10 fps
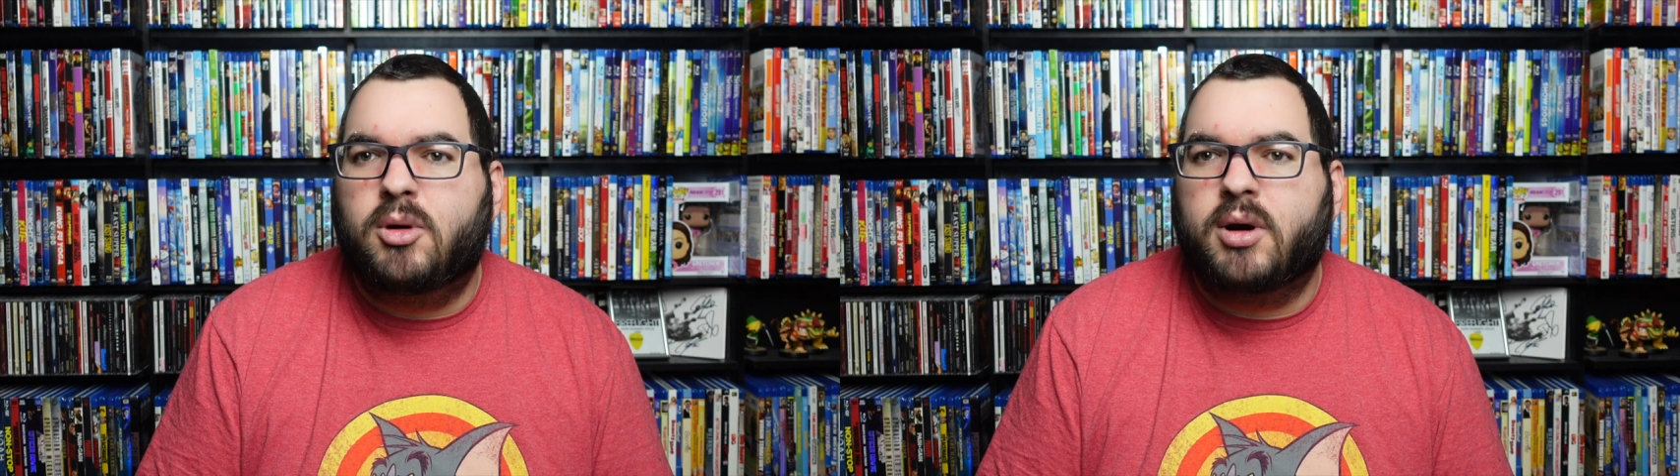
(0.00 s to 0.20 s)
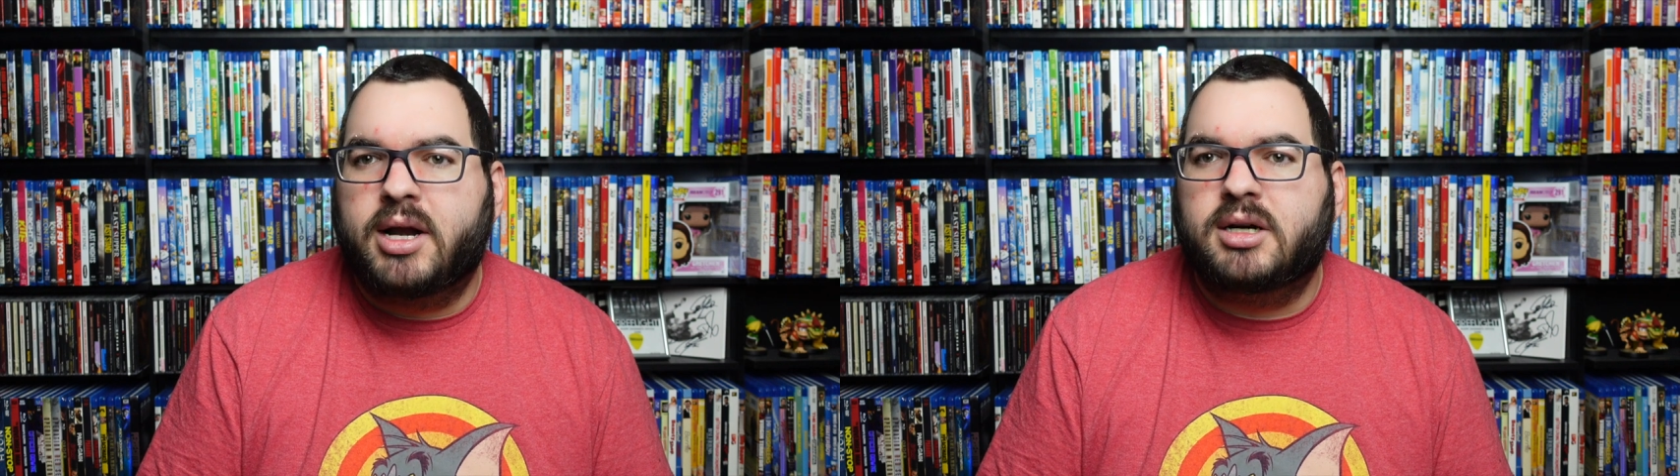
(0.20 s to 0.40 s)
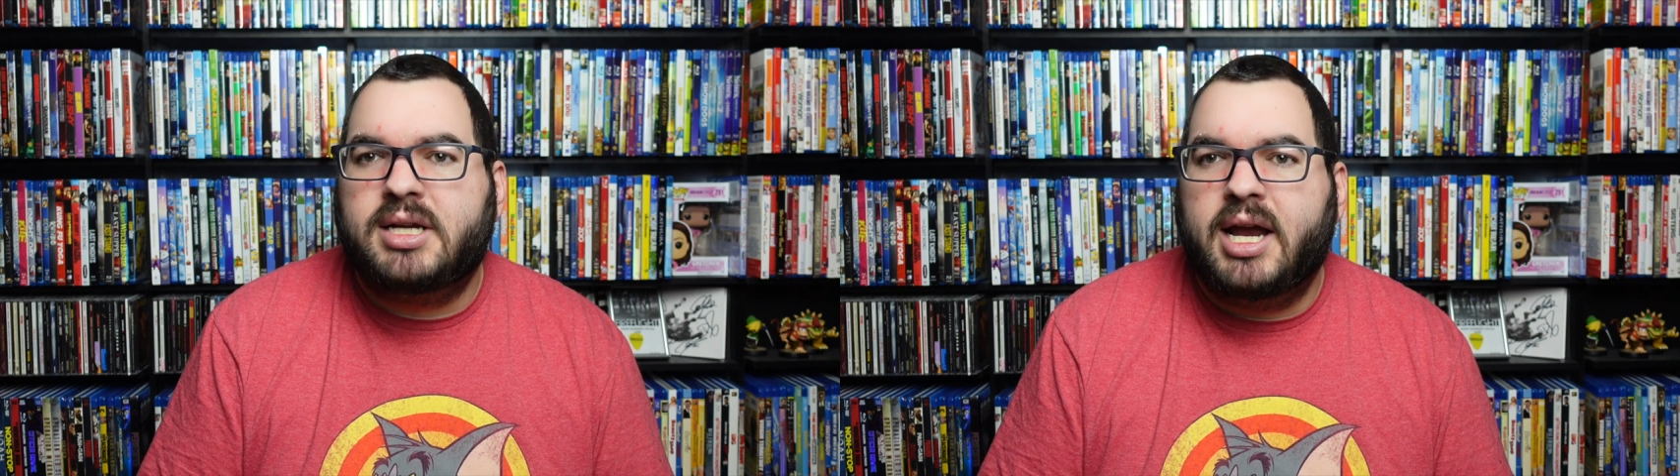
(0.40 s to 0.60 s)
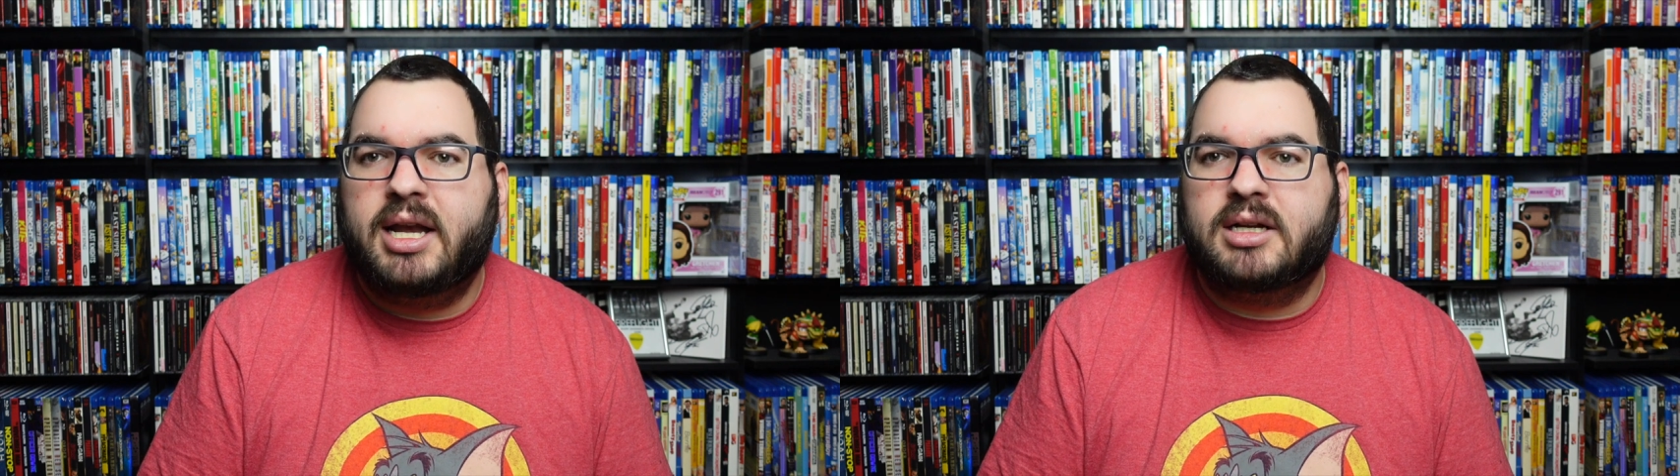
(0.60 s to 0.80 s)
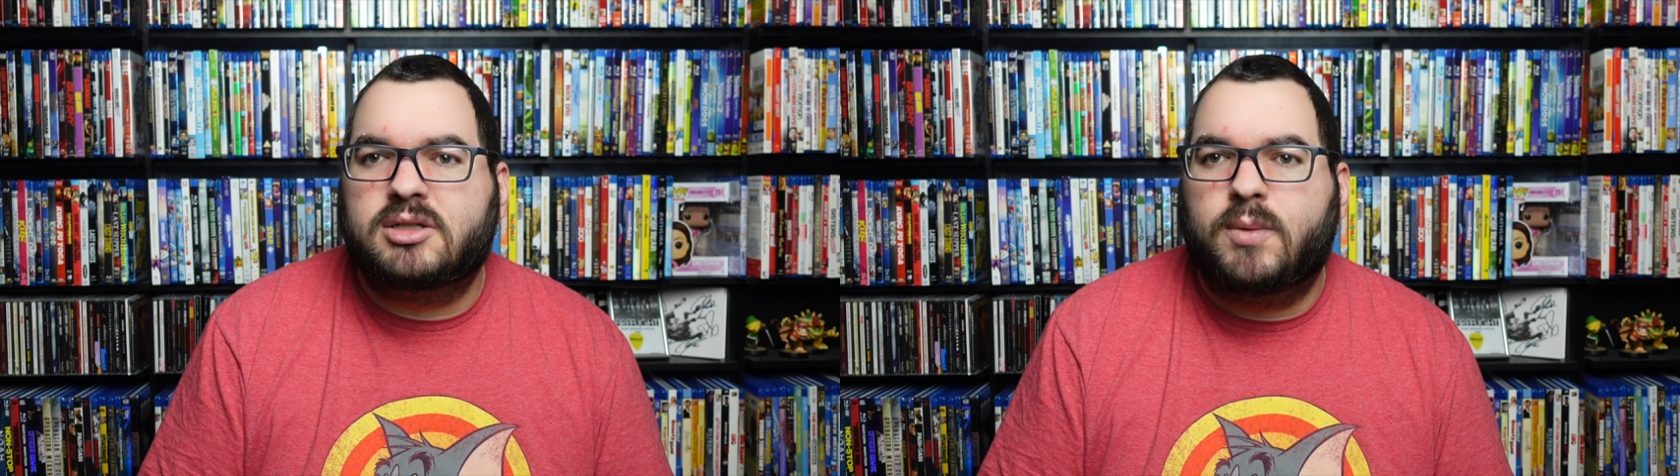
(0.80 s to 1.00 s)
more
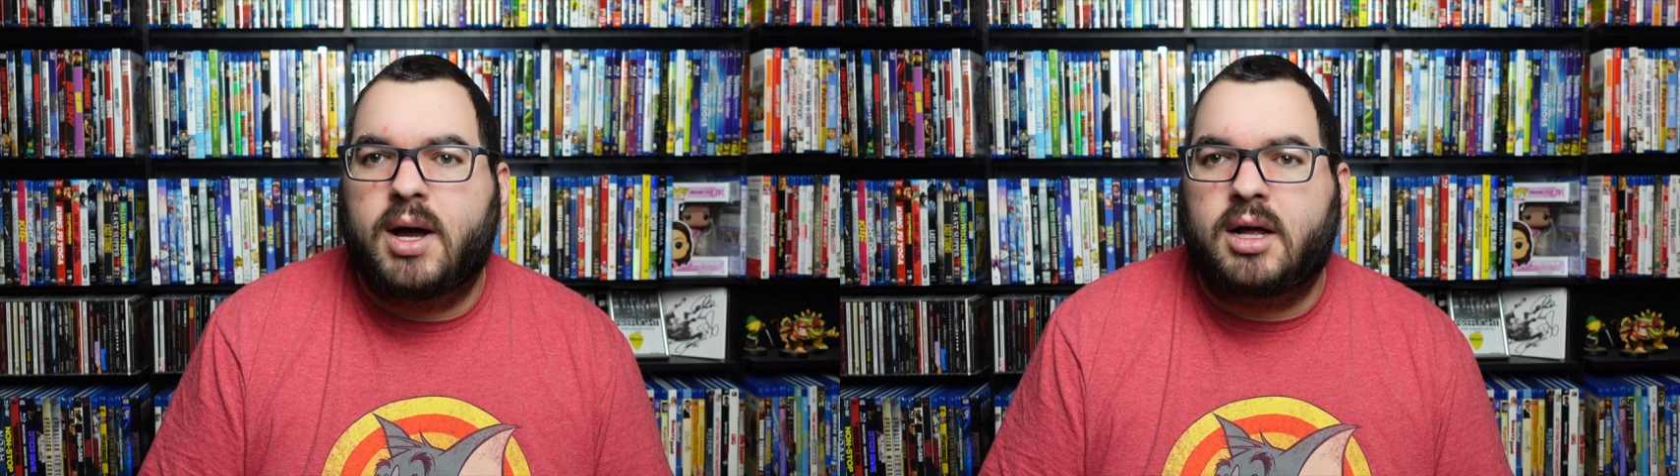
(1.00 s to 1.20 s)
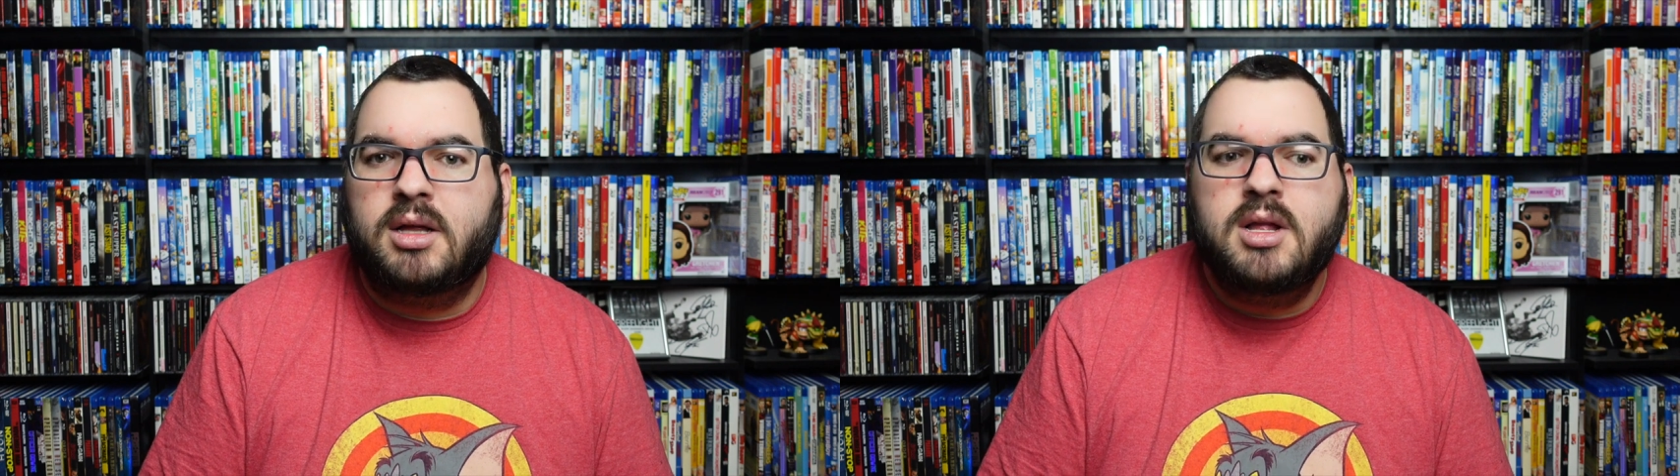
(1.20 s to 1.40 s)
entertaining as well.